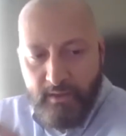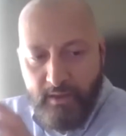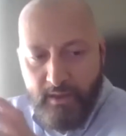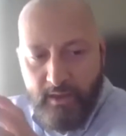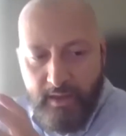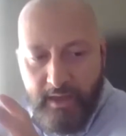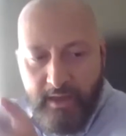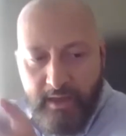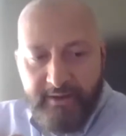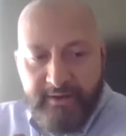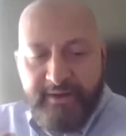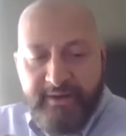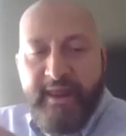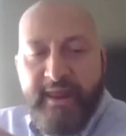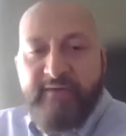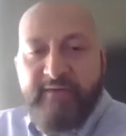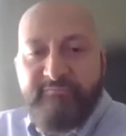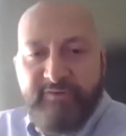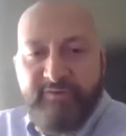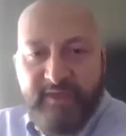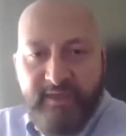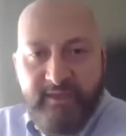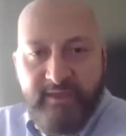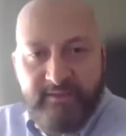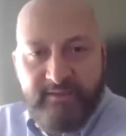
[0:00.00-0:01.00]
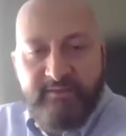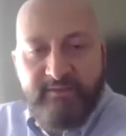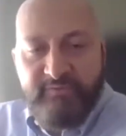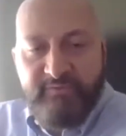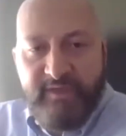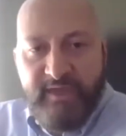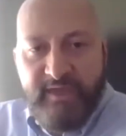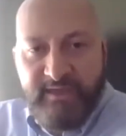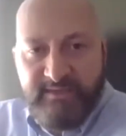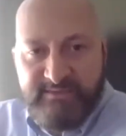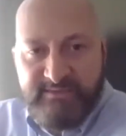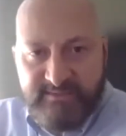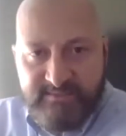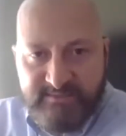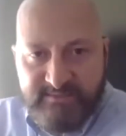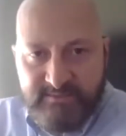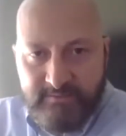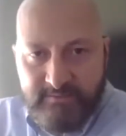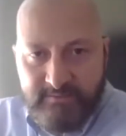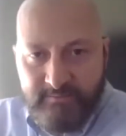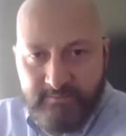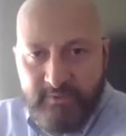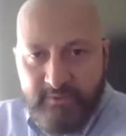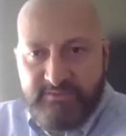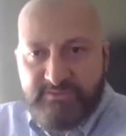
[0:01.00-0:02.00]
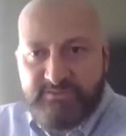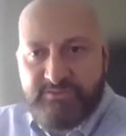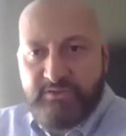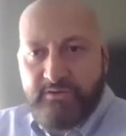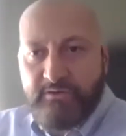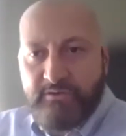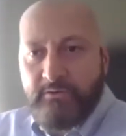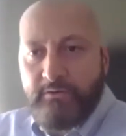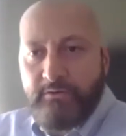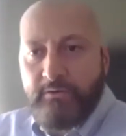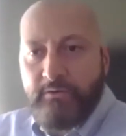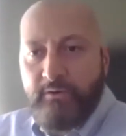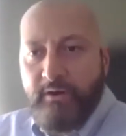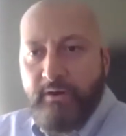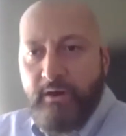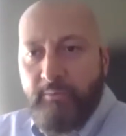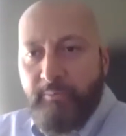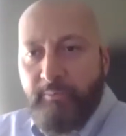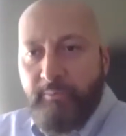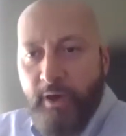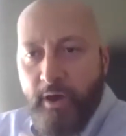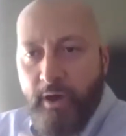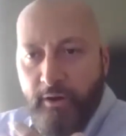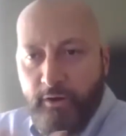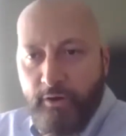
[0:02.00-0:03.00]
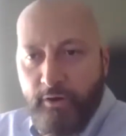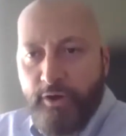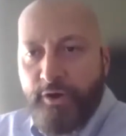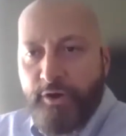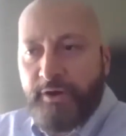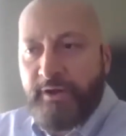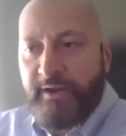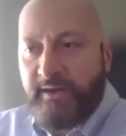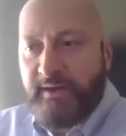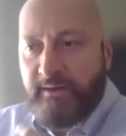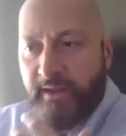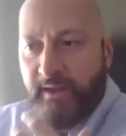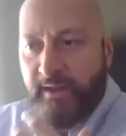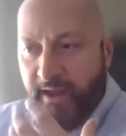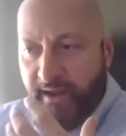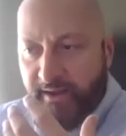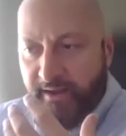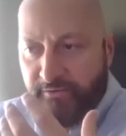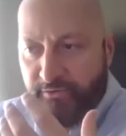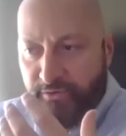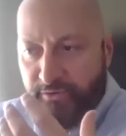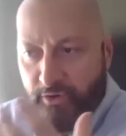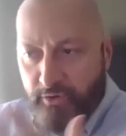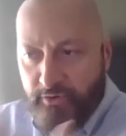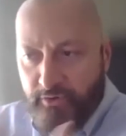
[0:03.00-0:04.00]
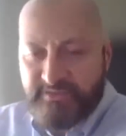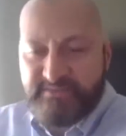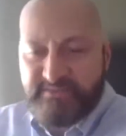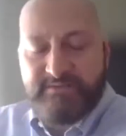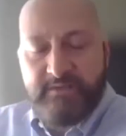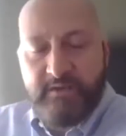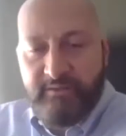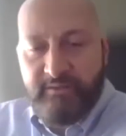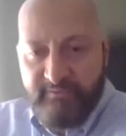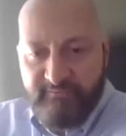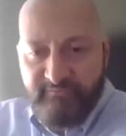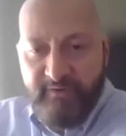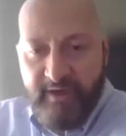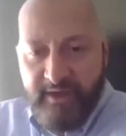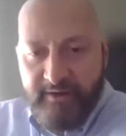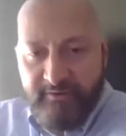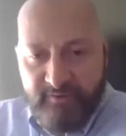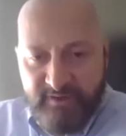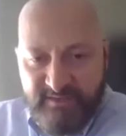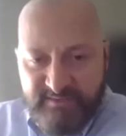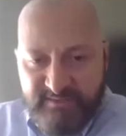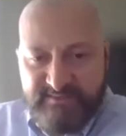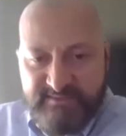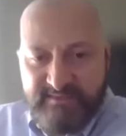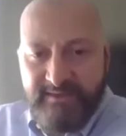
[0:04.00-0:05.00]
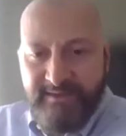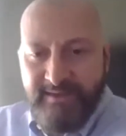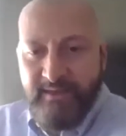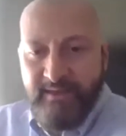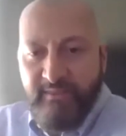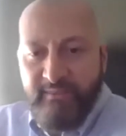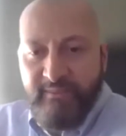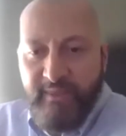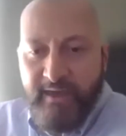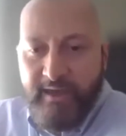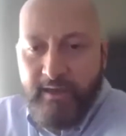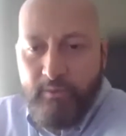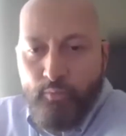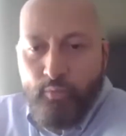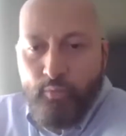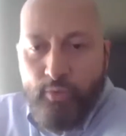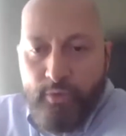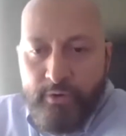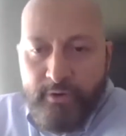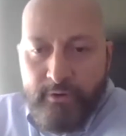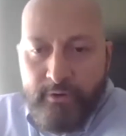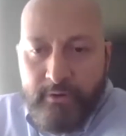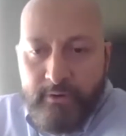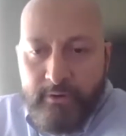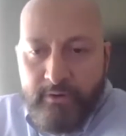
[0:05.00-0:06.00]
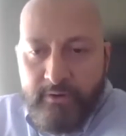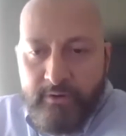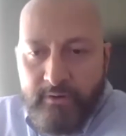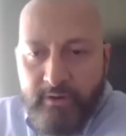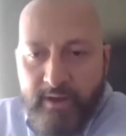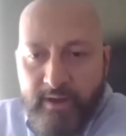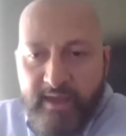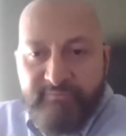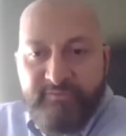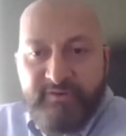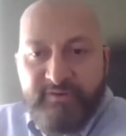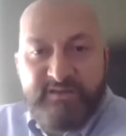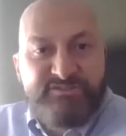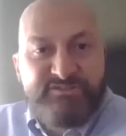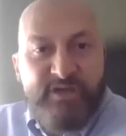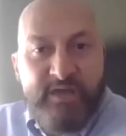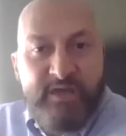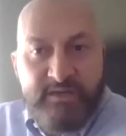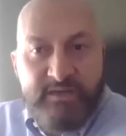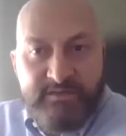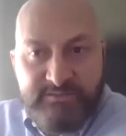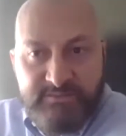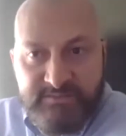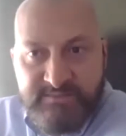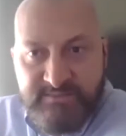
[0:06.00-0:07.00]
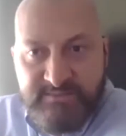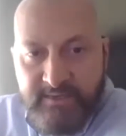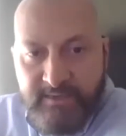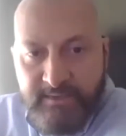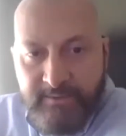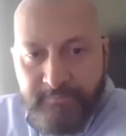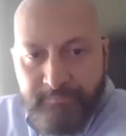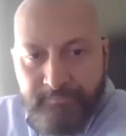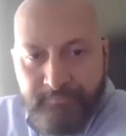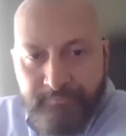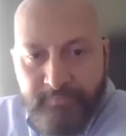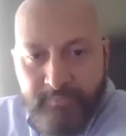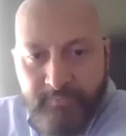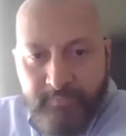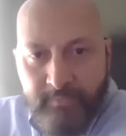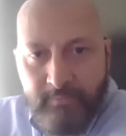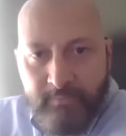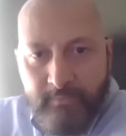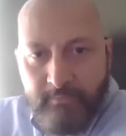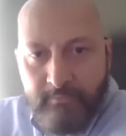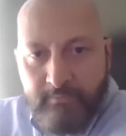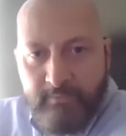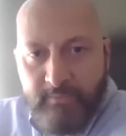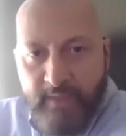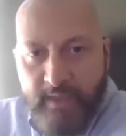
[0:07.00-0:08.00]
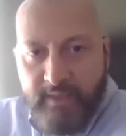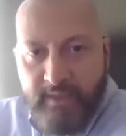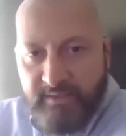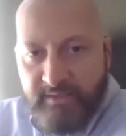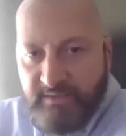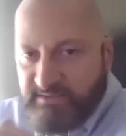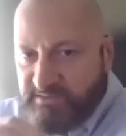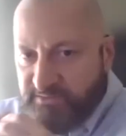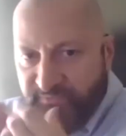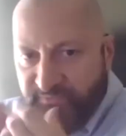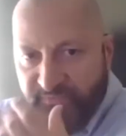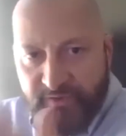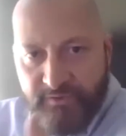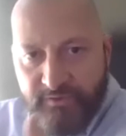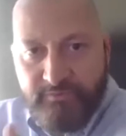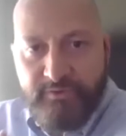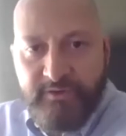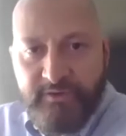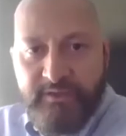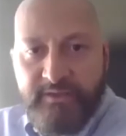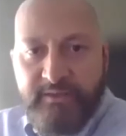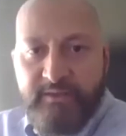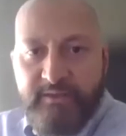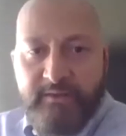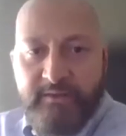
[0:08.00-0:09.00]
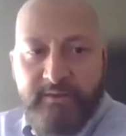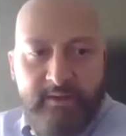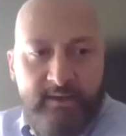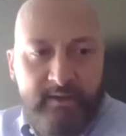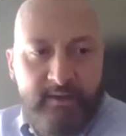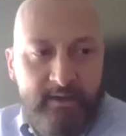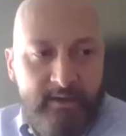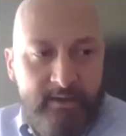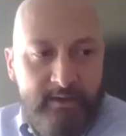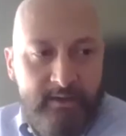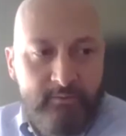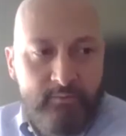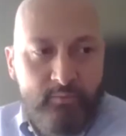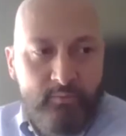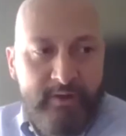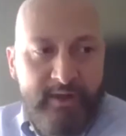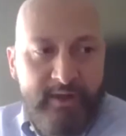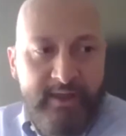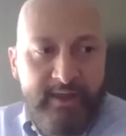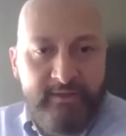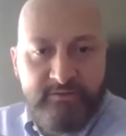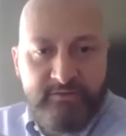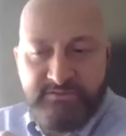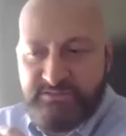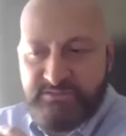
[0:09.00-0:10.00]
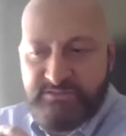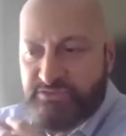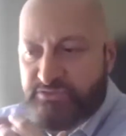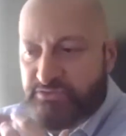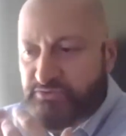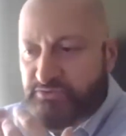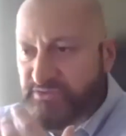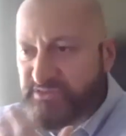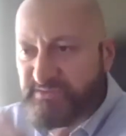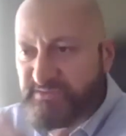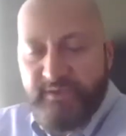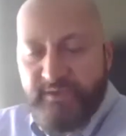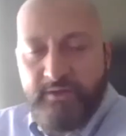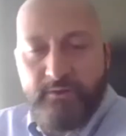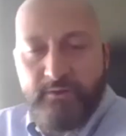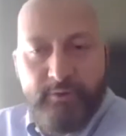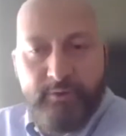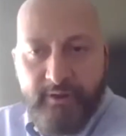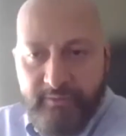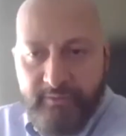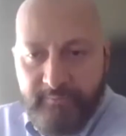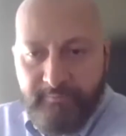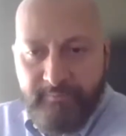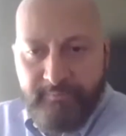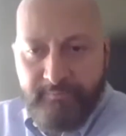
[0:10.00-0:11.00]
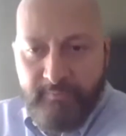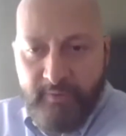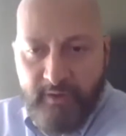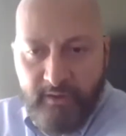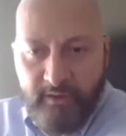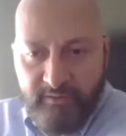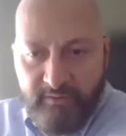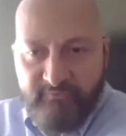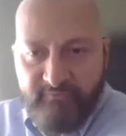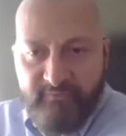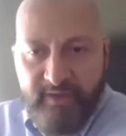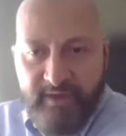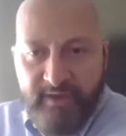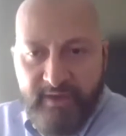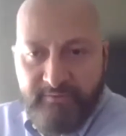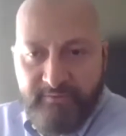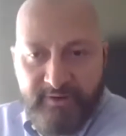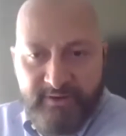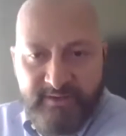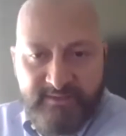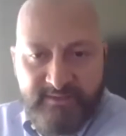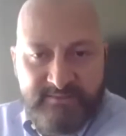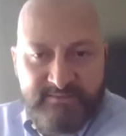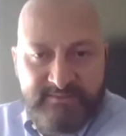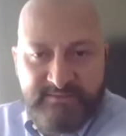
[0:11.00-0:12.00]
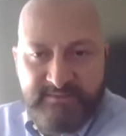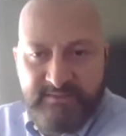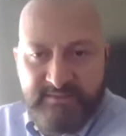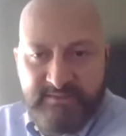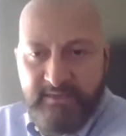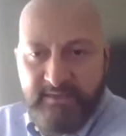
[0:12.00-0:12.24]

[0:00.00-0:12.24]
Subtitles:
how to navigate the VA system. So upon learning, I noticed other veterans that were having a challenging time. I just viewed it when I used to speak with other veterans,